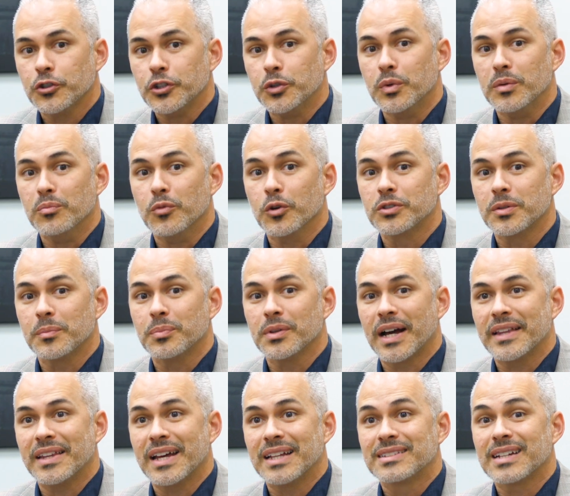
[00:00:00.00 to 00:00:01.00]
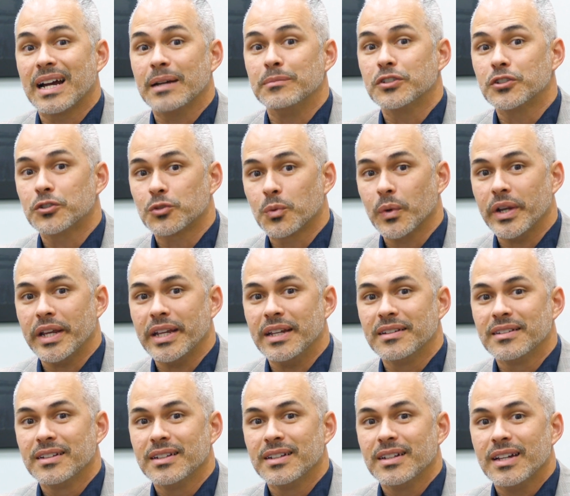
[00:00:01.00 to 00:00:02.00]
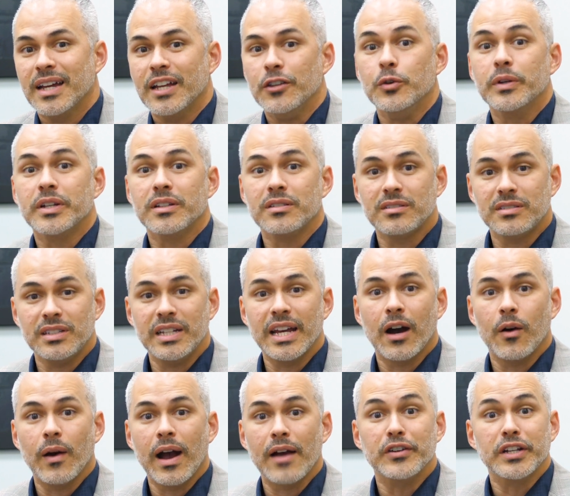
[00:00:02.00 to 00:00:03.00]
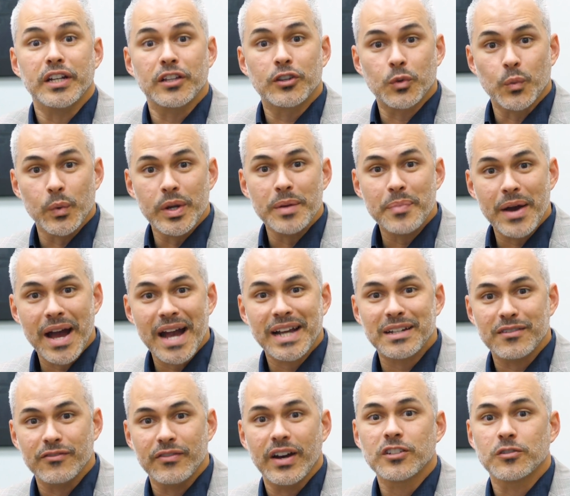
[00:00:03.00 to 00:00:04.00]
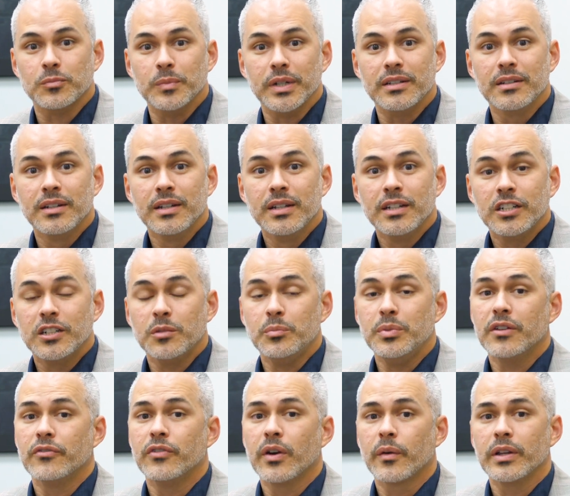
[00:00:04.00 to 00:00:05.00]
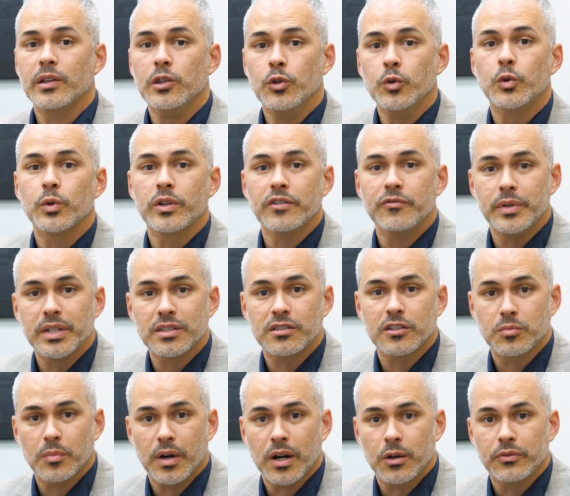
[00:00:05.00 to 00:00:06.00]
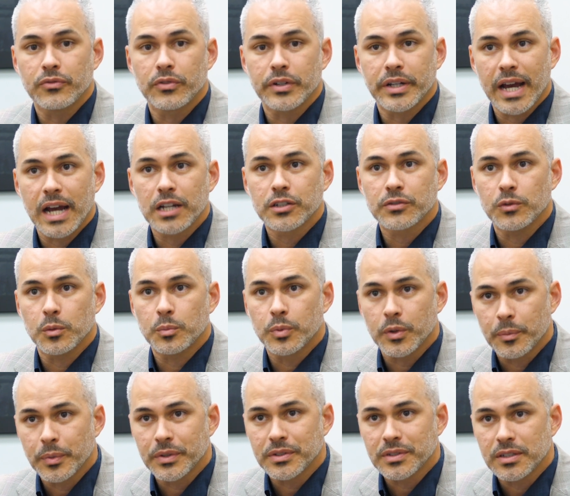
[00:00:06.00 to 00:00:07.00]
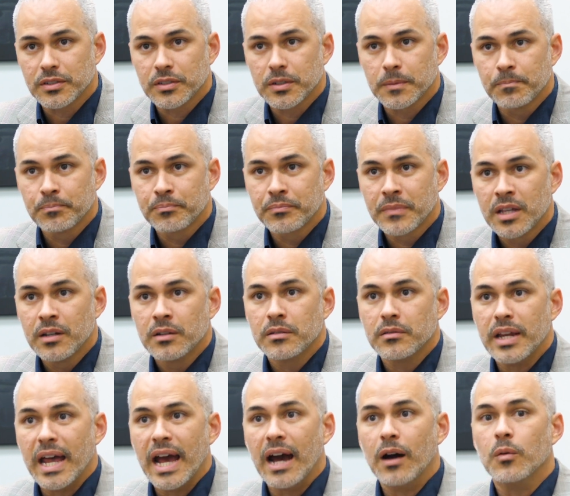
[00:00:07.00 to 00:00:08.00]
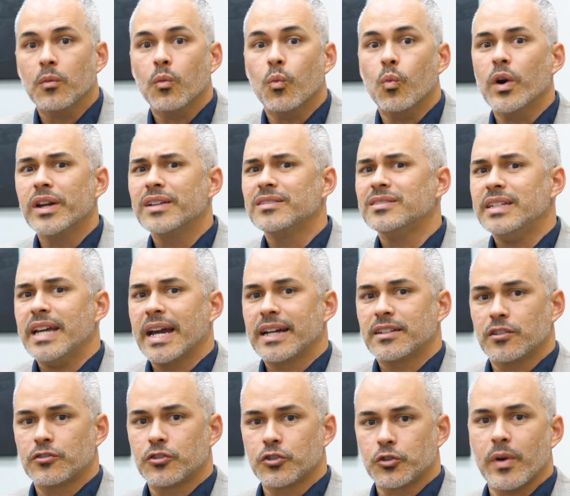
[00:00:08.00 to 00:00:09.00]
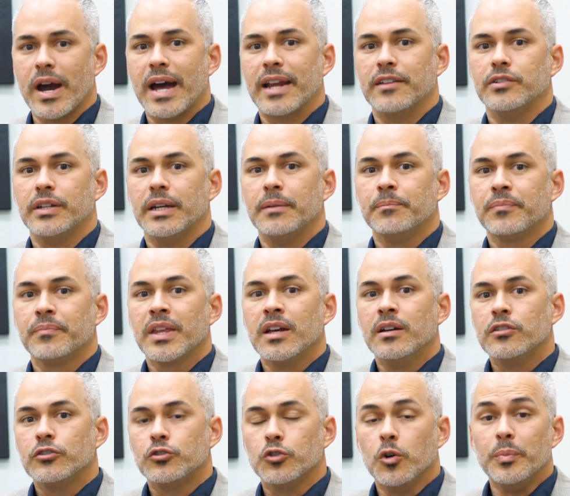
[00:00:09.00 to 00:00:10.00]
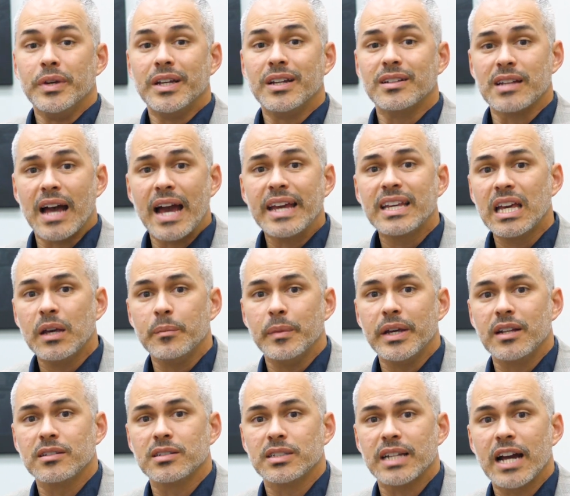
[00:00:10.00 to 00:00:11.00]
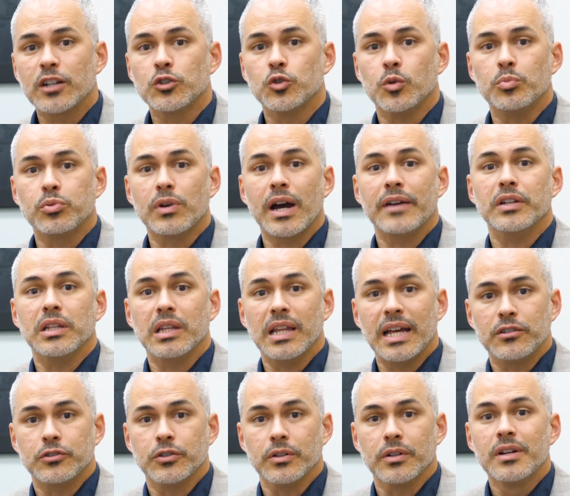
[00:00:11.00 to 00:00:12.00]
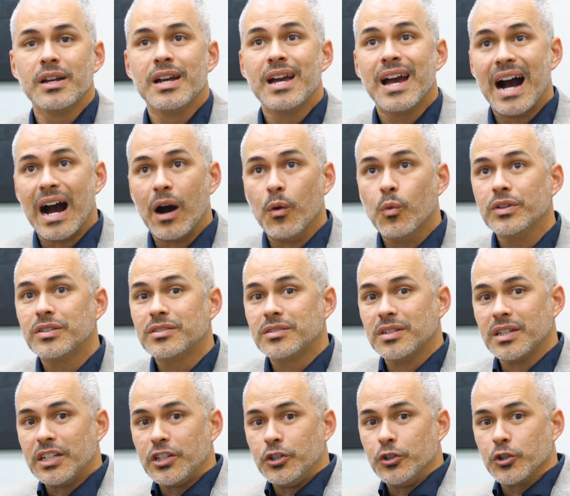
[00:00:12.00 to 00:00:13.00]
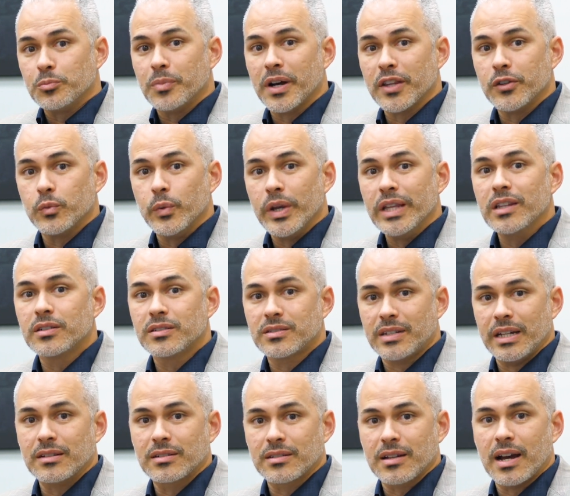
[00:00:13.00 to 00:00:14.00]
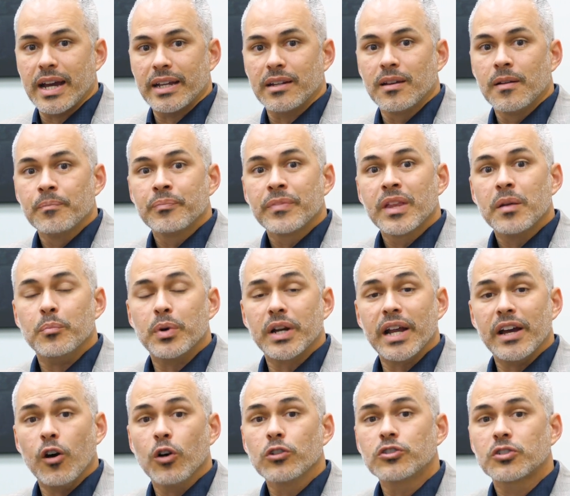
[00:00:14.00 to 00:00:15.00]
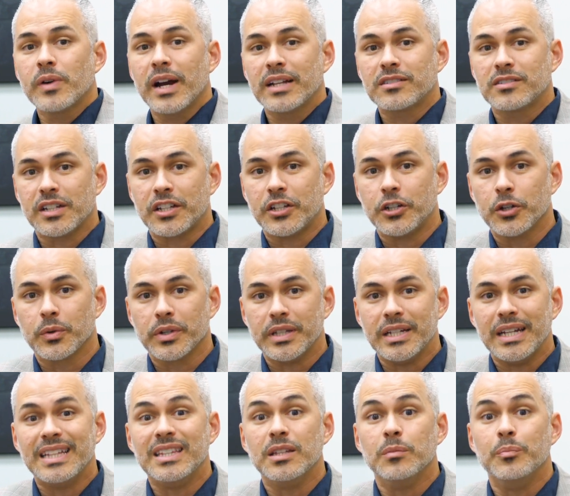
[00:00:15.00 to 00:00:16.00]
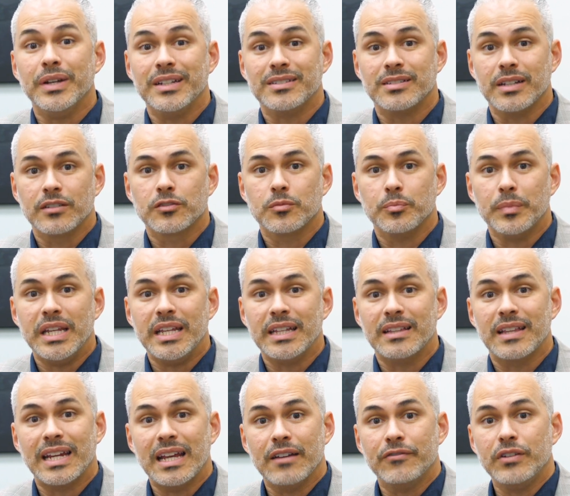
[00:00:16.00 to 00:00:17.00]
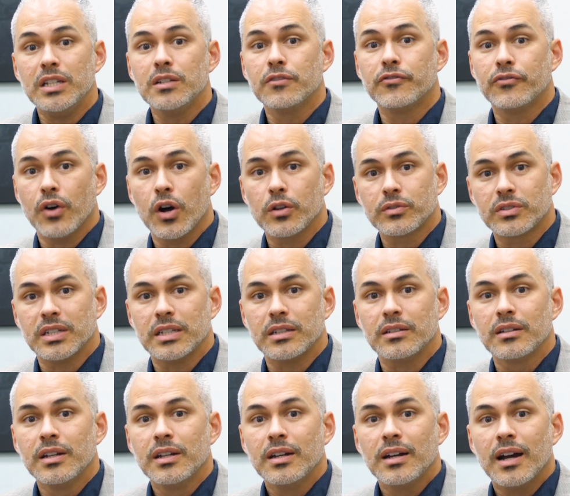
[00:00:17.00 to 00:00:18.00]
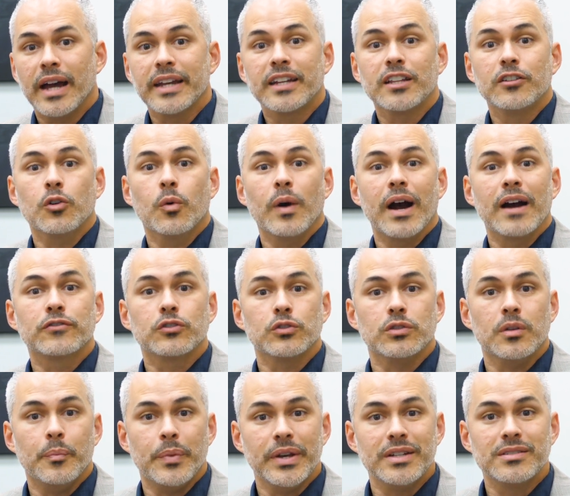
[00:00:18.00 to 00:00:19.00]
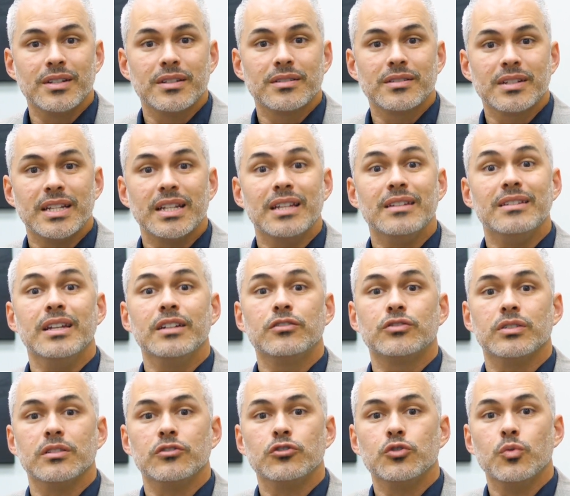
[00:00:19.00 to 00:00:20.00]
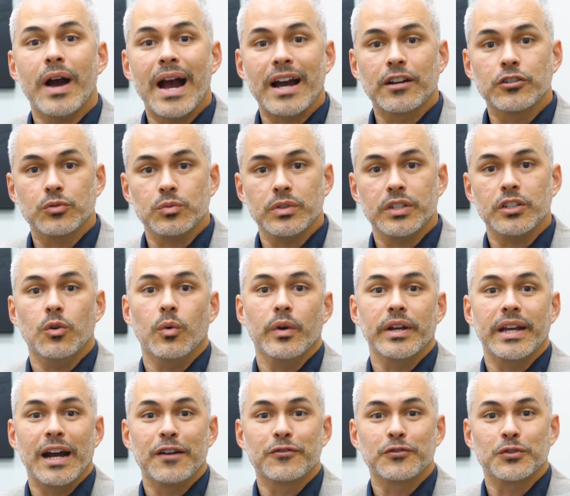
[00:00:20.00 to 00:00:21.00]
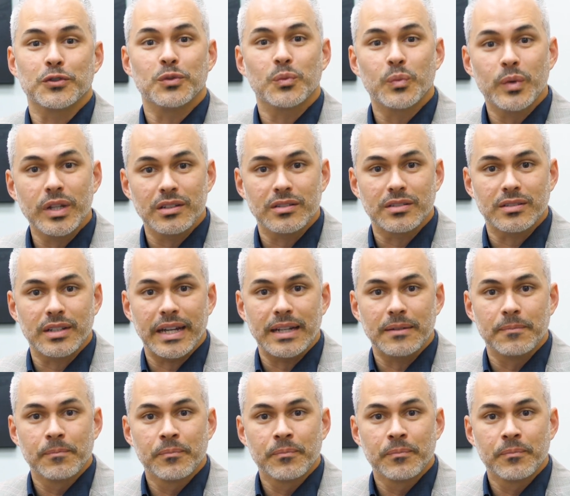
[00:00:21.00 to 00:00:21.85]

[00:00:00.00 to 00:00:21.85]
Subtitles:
you would multiply that times 3, and you can see how having a 3-pack investment can be a very lucrative business model for cash flow purposes. Now, what is the exit strategy? So because I came in as an actual private lender, I was secured by the real estate side, but I also had security in the business, meaning that if he defaulted, I could go after the business in addition to actually going after the real estate.